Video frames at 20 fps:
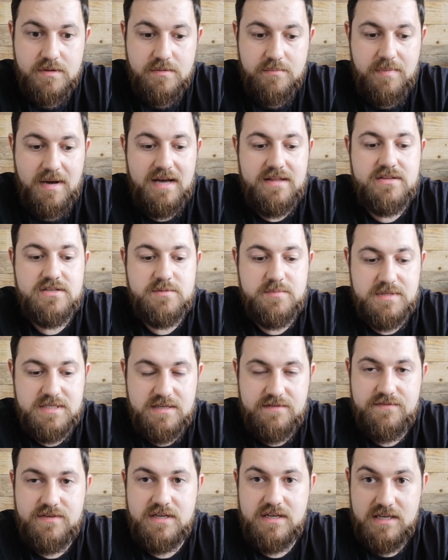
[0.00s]
buy the
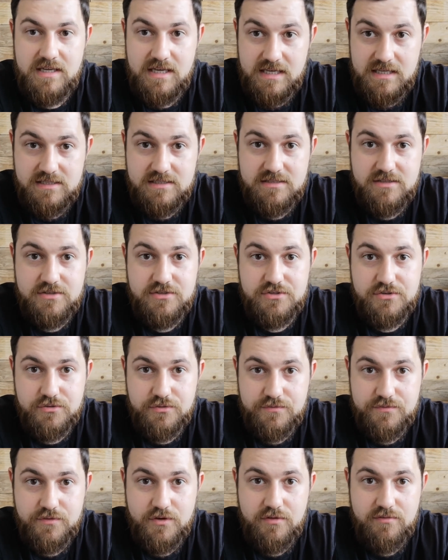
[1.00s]
specific yeast that's
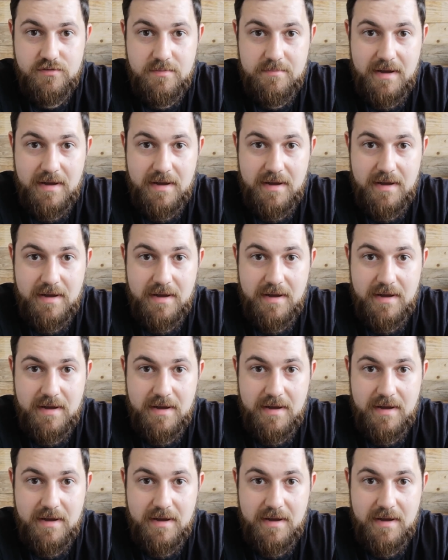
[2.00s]
good for it.